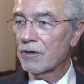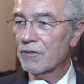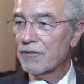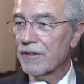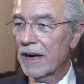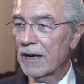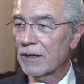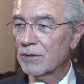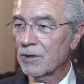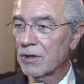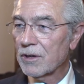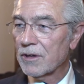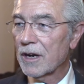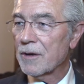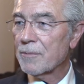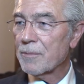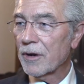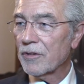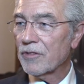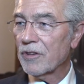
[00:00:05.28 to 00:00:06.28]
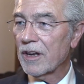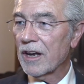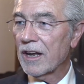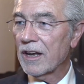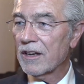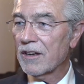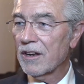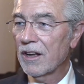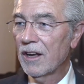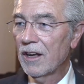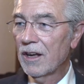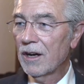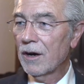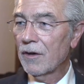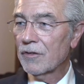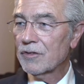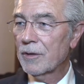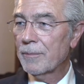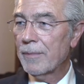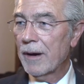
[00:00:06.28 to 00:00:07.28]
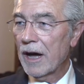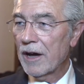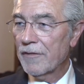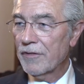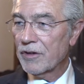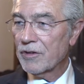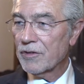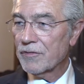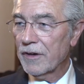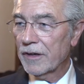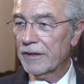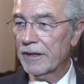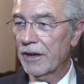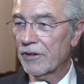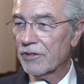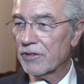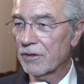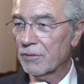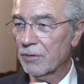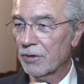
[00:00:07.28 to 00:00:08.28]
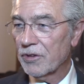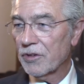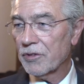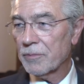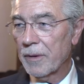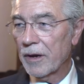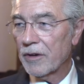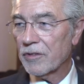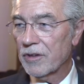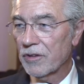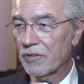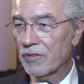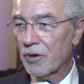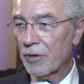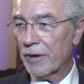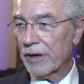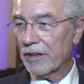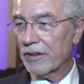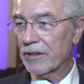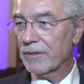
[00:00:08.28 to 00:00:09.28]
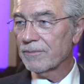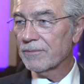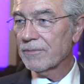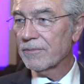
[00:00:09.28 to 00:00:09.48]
the founder and president of the BioVision Foundation, which is based in Zurich.